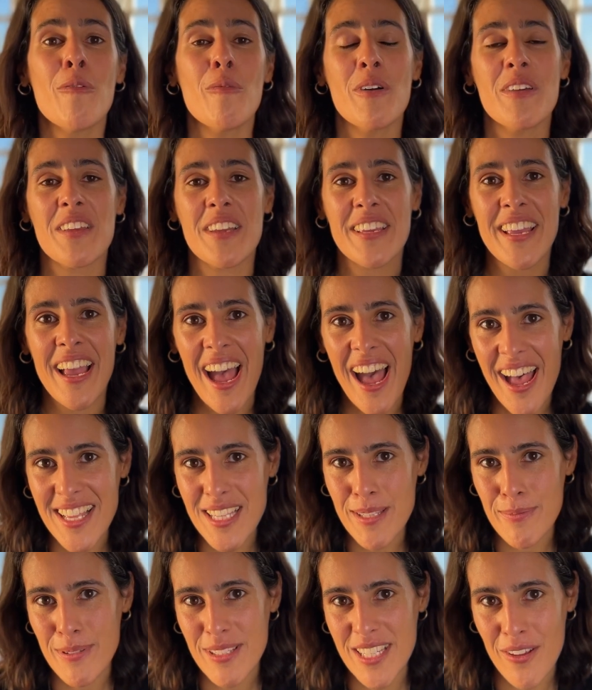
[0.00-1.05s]
With a
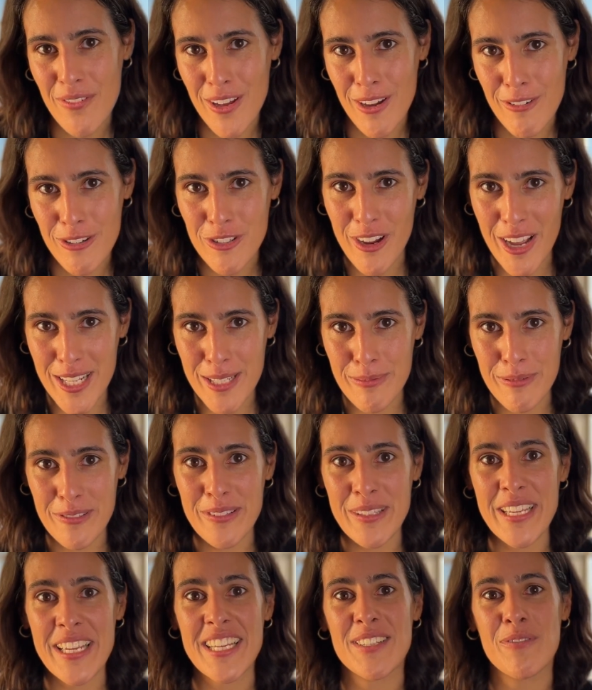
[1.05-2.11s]
cat-specific retractable
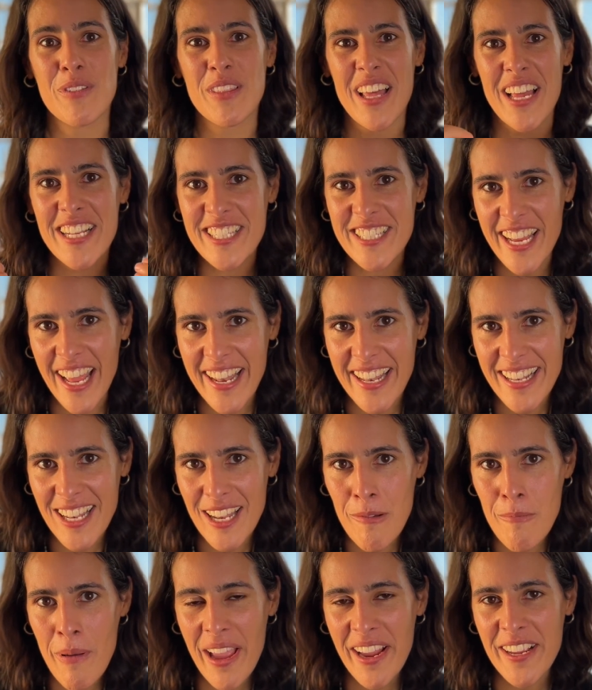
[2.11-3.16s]
leash with that gentler
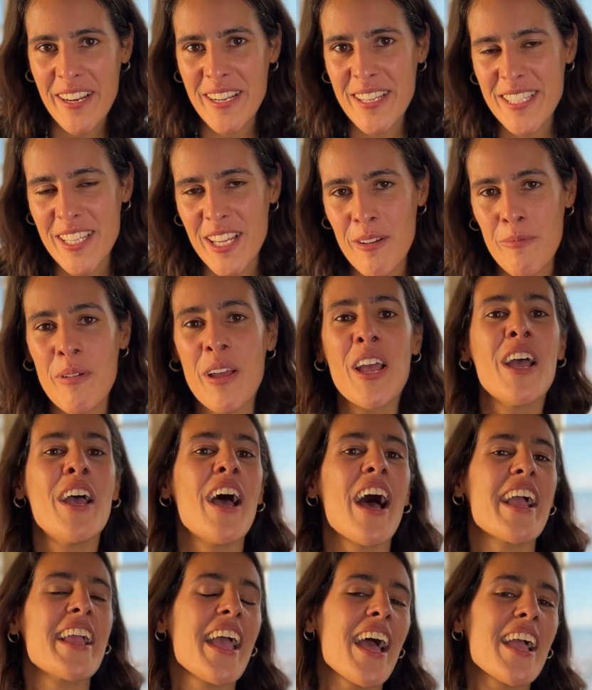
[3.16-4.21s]
mechanism,
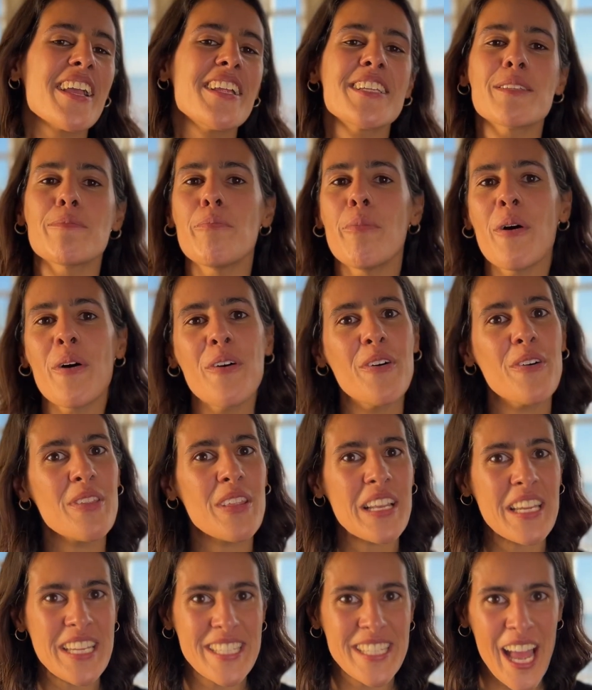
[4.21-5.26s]
a cat can just pull the
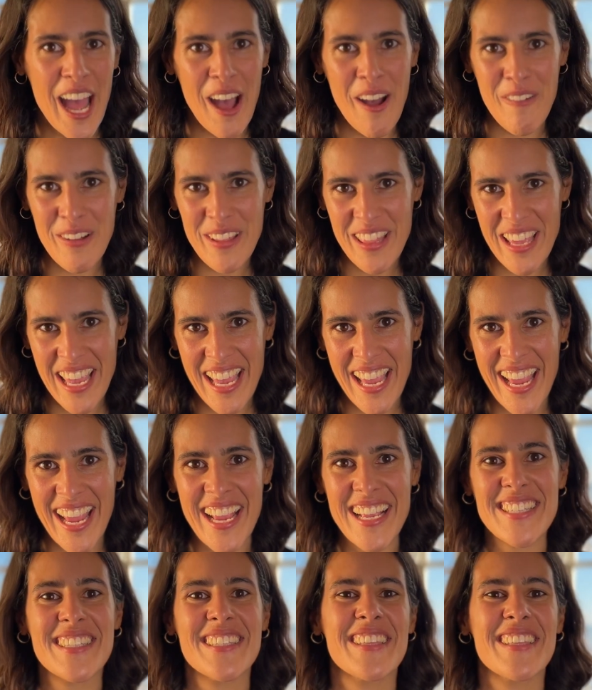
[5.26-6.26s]
leash out with ease.